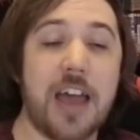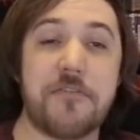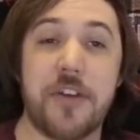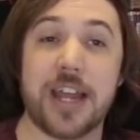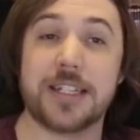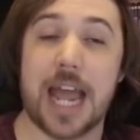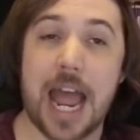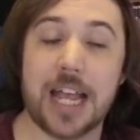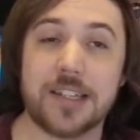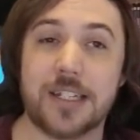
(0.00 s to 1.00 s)
a
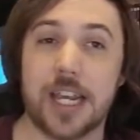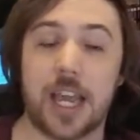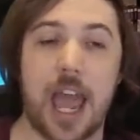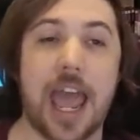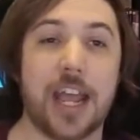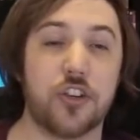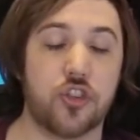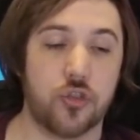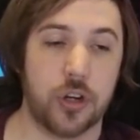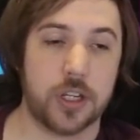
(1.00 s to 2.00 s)
fantastic
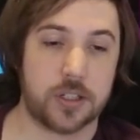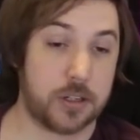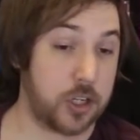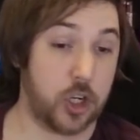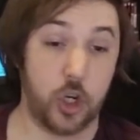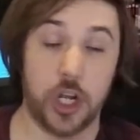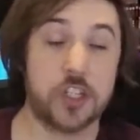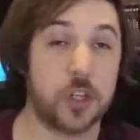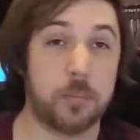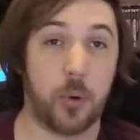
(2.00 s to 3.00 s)
extra
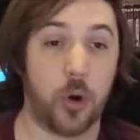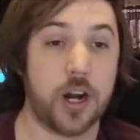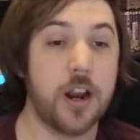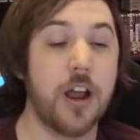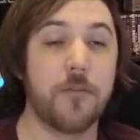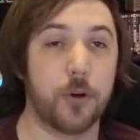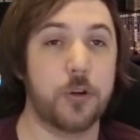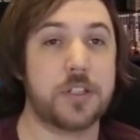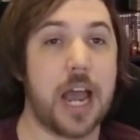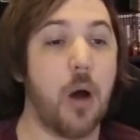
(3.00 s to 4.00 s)
good support for
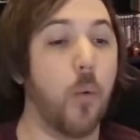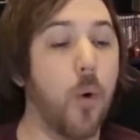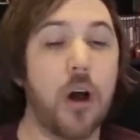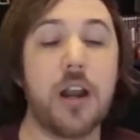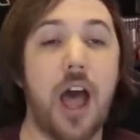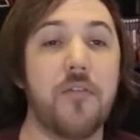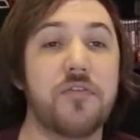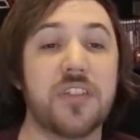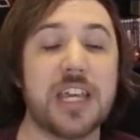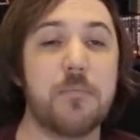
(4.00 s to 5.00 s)
Hu Tao. One
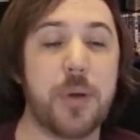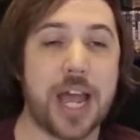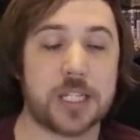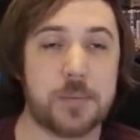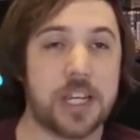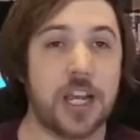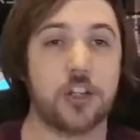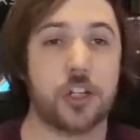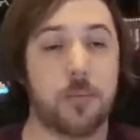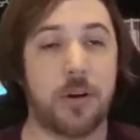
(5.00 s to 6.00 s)
of the best
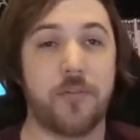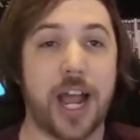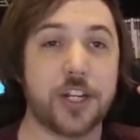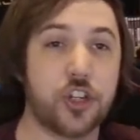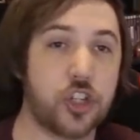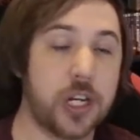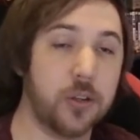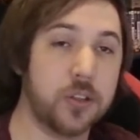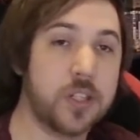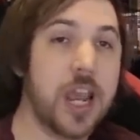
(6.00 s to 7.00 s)
because she provides
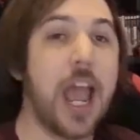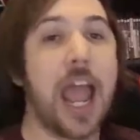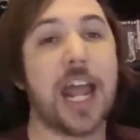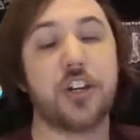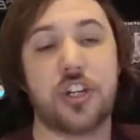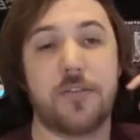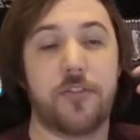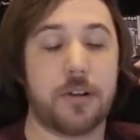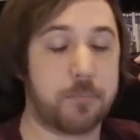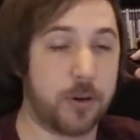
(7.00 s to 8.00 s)
shields and she
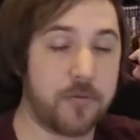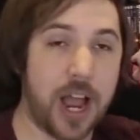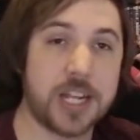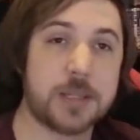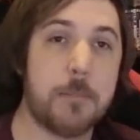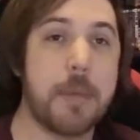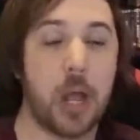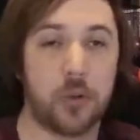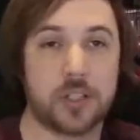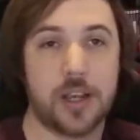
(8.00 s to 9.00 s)
provides
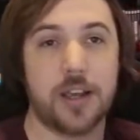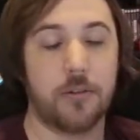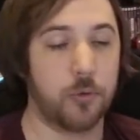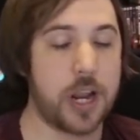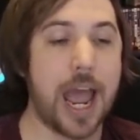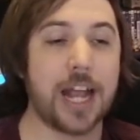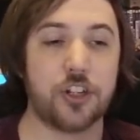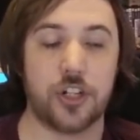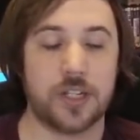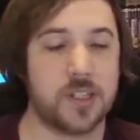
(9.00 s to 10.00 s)
melt
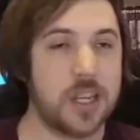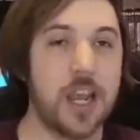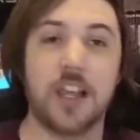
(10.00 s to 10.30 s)
reactions.